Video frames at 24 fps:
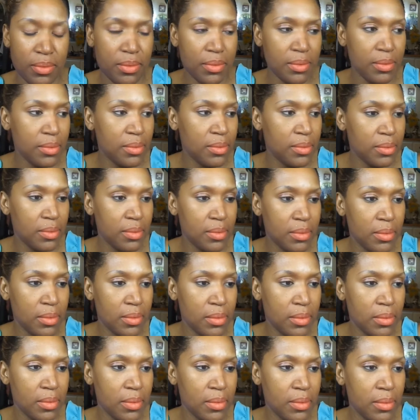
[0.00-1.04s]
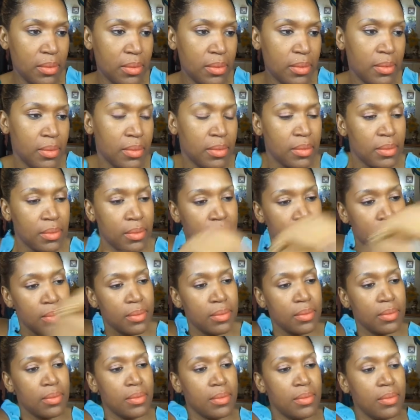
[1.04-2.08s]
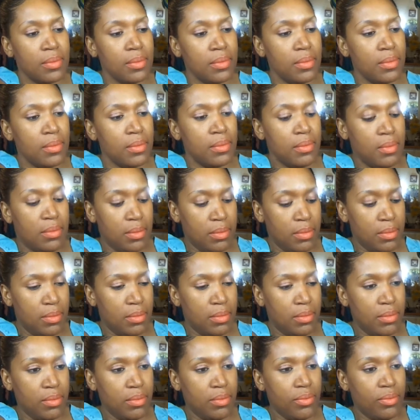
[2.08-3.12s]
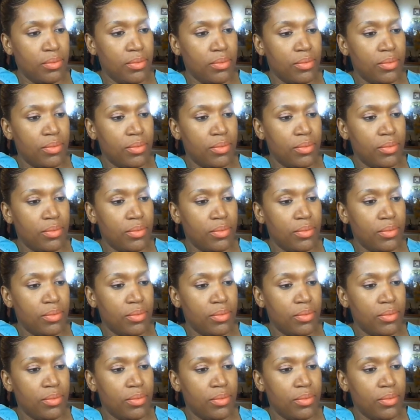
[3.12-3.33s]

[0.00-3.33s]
(no one is talking)